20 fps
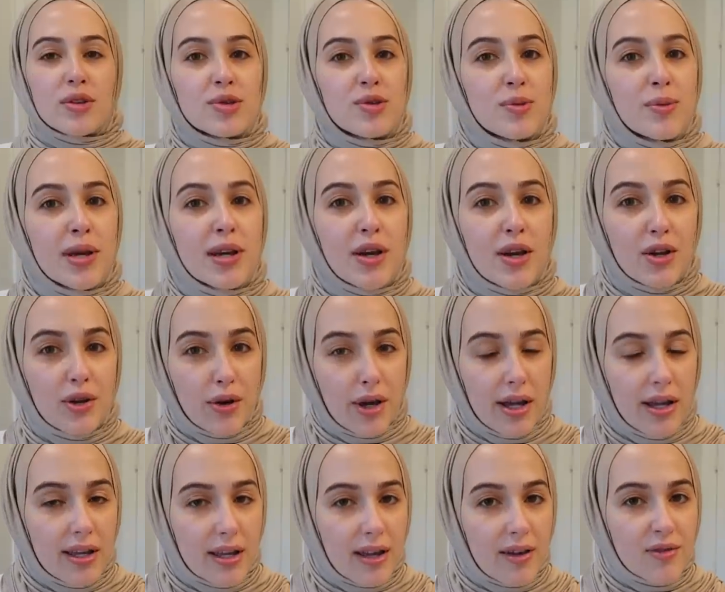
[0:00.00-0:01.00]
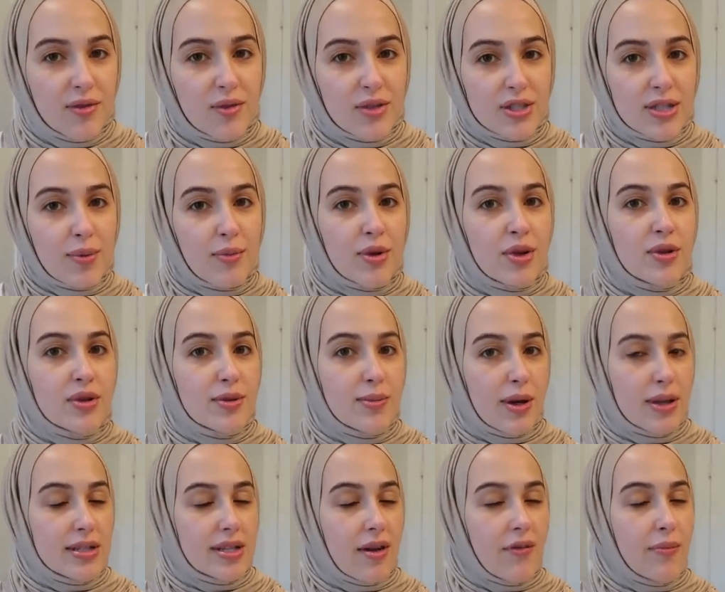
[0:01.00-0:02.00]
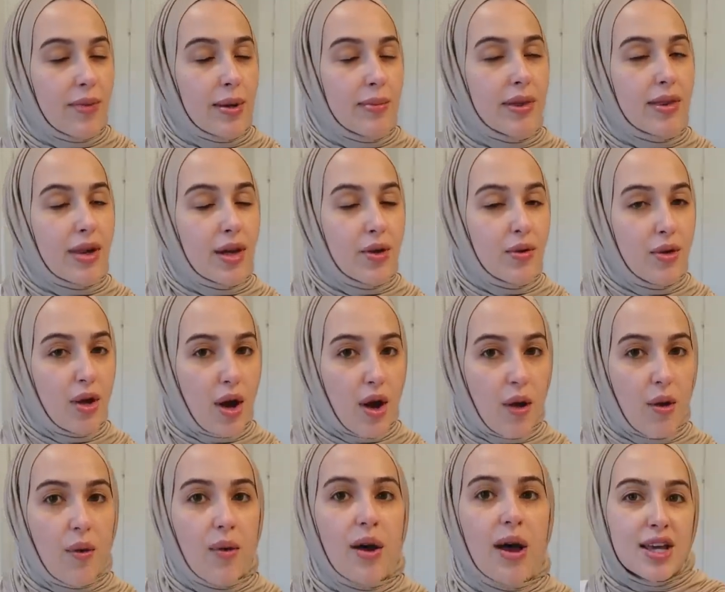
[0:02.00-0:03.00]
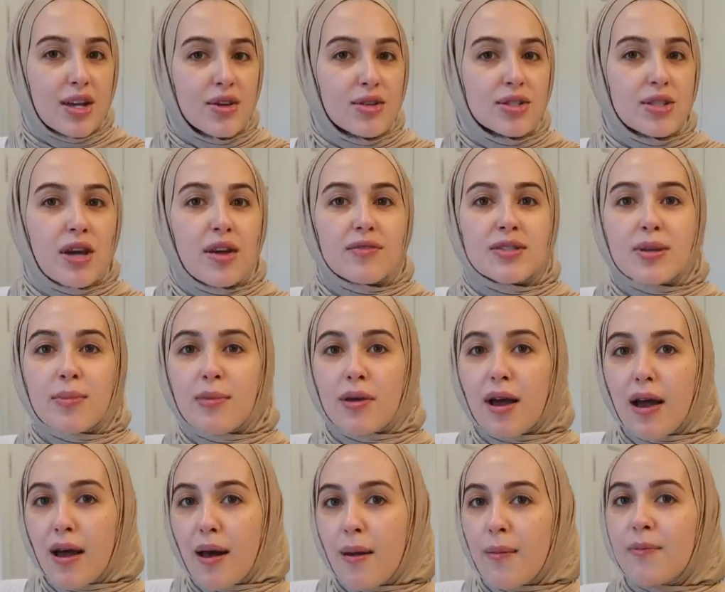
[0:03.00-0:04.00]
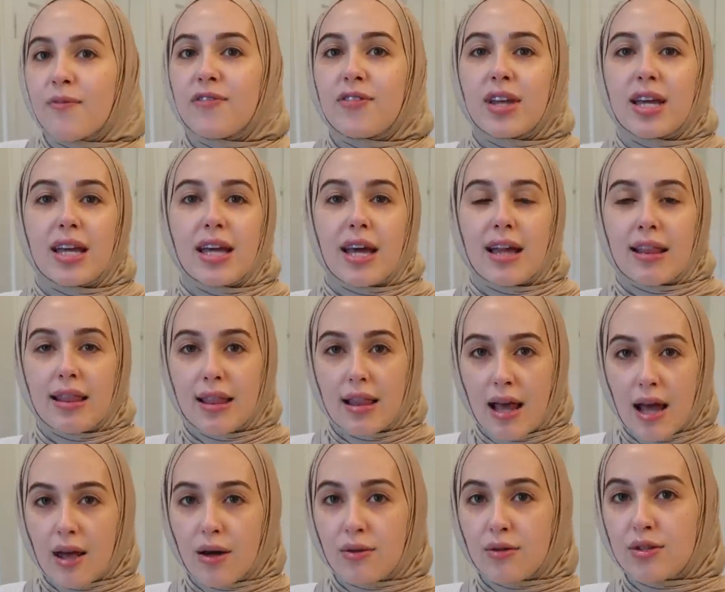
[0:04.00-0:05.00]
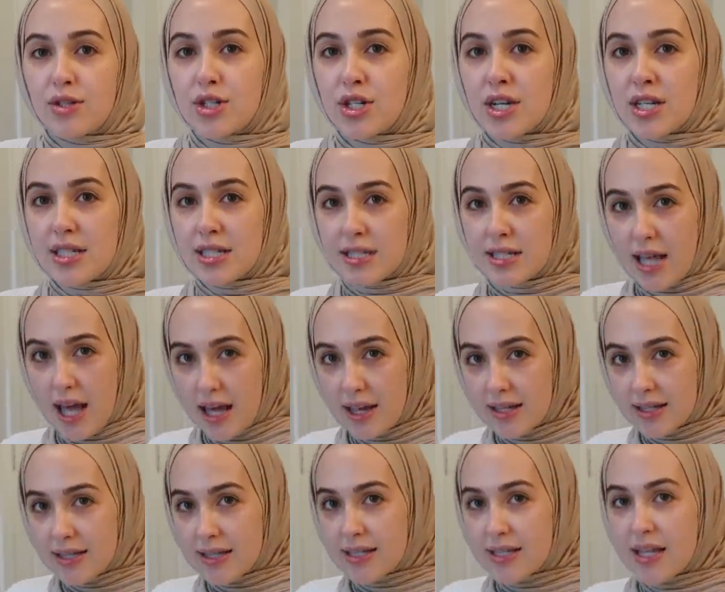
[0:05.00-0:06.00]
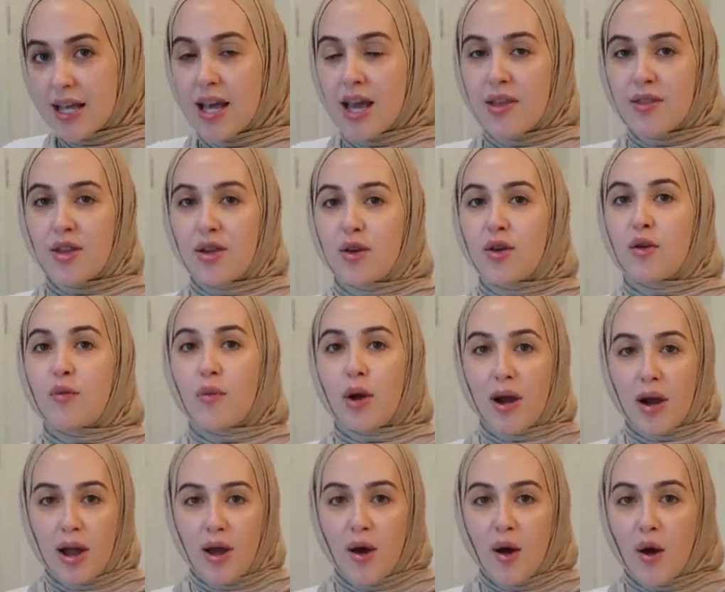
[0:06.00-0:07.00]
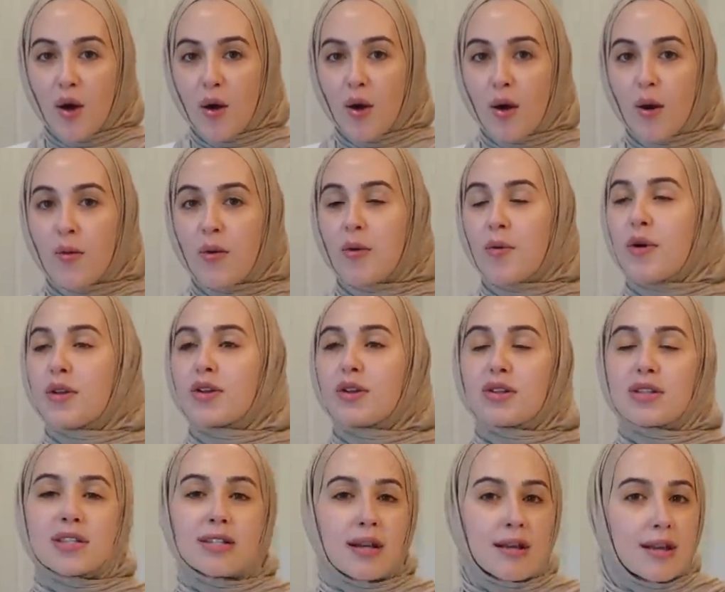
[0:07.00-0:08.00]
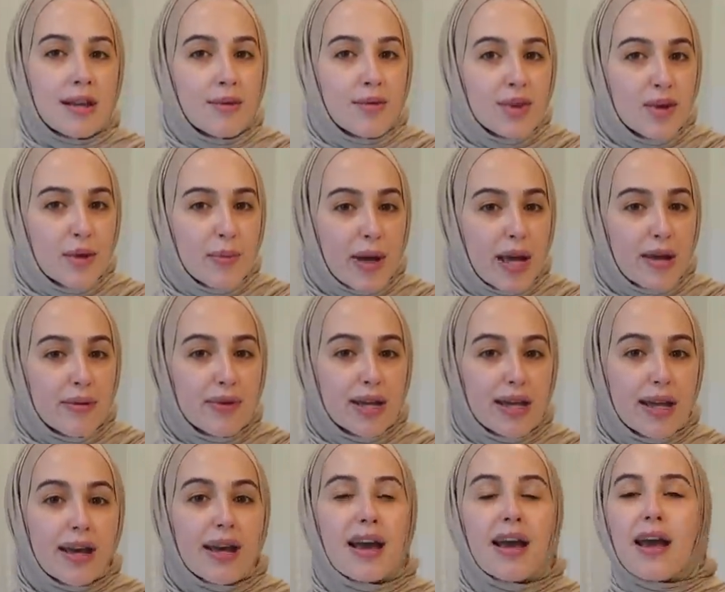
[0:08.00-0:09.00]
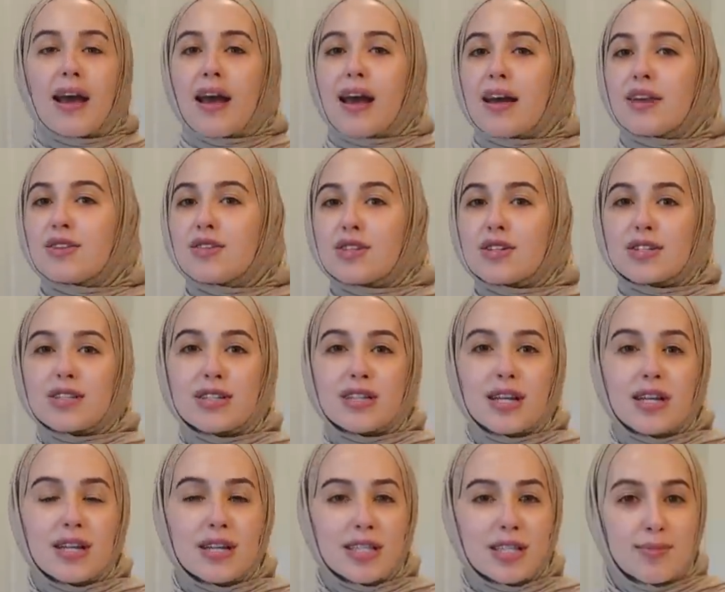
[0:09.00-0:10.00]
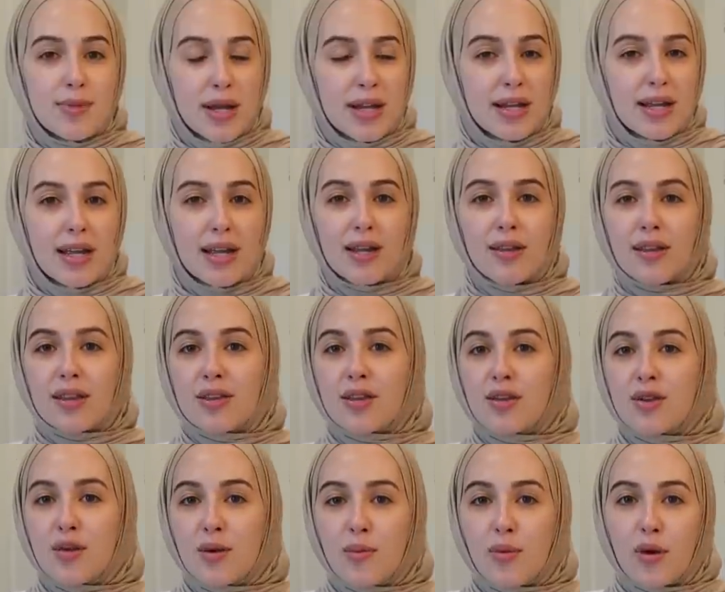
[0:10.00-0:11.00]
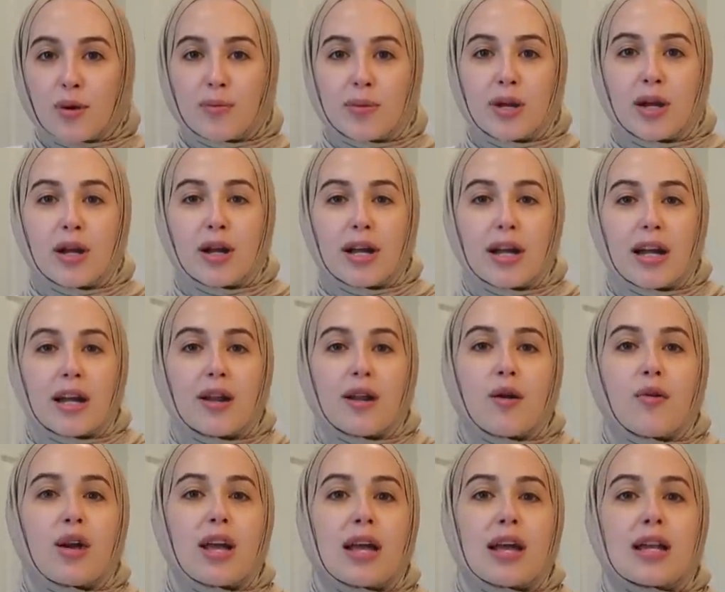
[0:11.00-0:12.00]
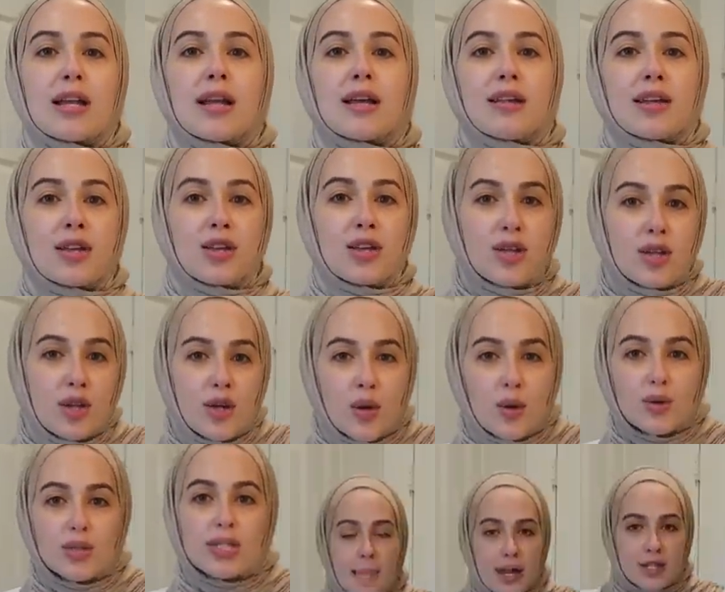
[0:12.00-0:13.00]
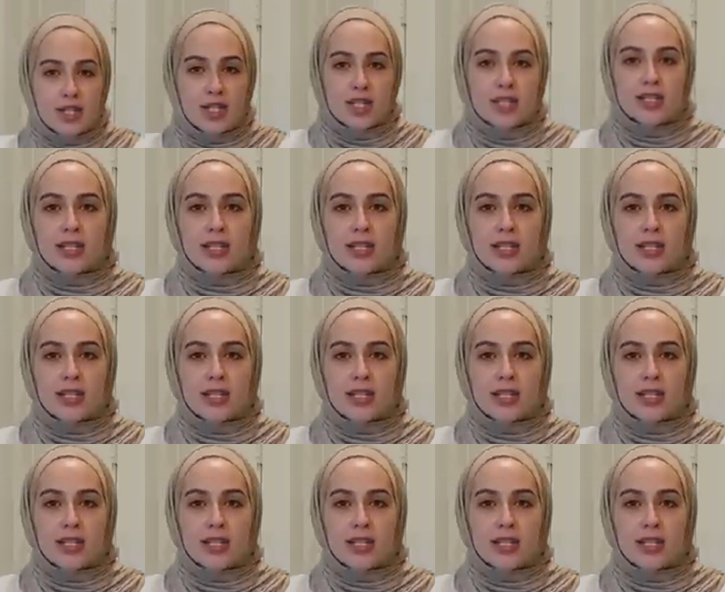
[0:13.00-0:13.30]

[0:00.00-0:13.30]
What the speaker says: this would make a great gift for someone who's about to have a baby that you know. Get yourself some comfy lounge sets that you can wear at home while you're snuggling with your baby and just spending like the newborn period in like cute matching